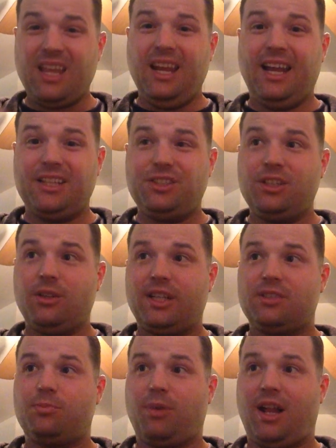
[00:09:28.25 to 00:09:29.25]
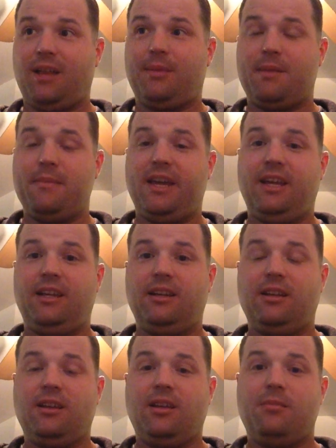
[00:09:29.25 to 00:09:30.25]
And as you know, that's probably my
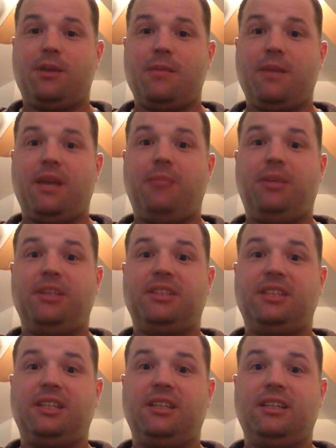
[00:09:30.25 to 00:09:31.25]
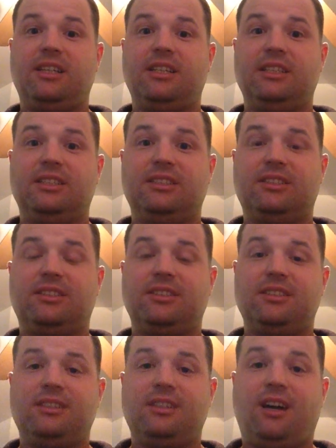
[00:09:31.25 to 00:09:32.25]
main PC is
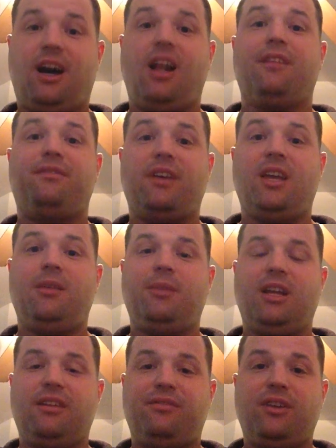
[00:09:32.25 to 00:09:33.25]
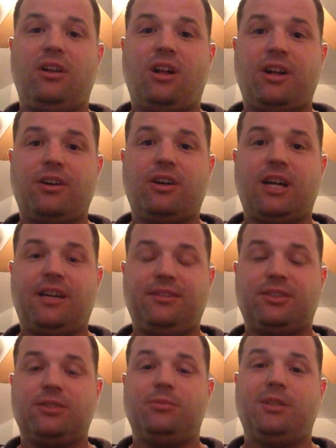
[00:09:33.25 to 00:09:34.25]
Hall of Fame NFL
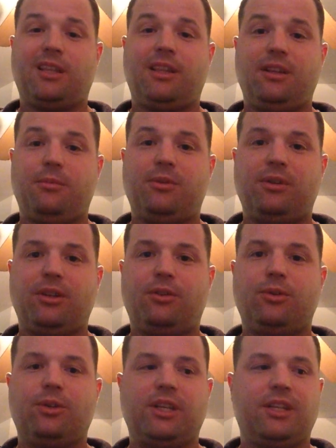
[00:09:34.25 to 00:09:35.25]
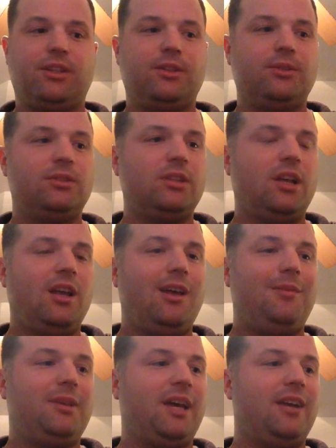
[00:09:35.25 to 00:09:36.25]
autographs, so I think it'd be really cool to get those.
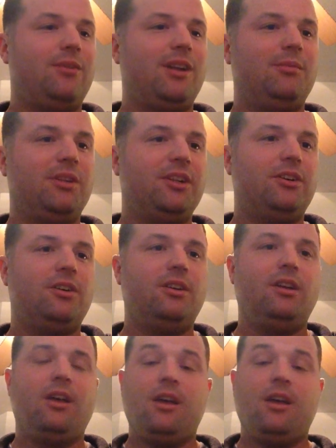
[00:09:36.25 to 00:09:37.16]
I'm kind of rambling on.